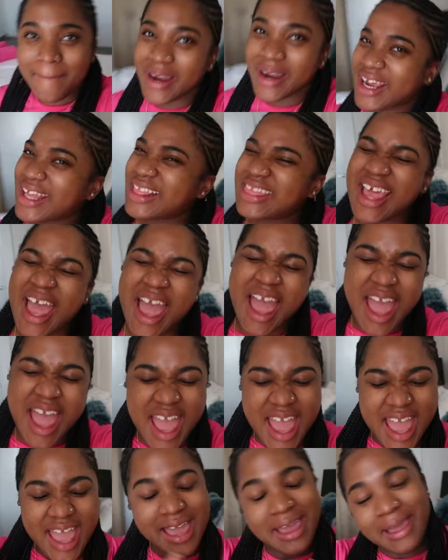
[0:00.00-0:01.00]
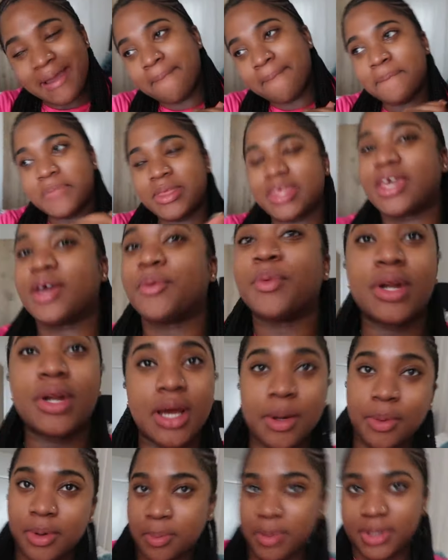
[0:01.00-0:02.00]
birthday. Yeah, we're
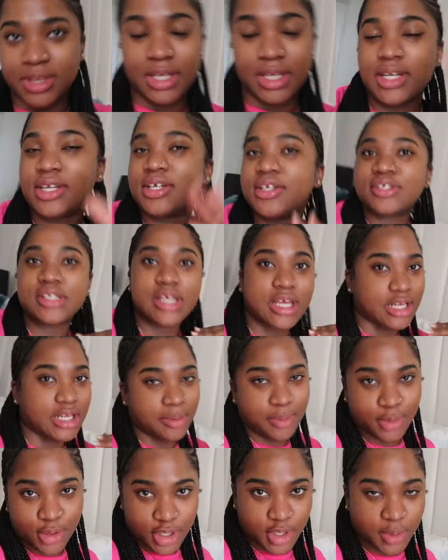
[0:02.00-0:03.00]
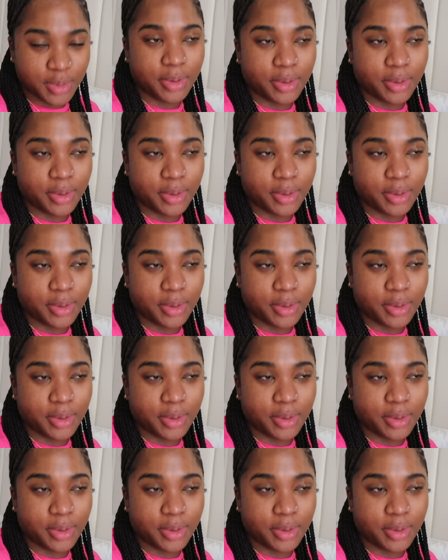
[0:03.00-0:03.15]
not with birthday dinners anymore.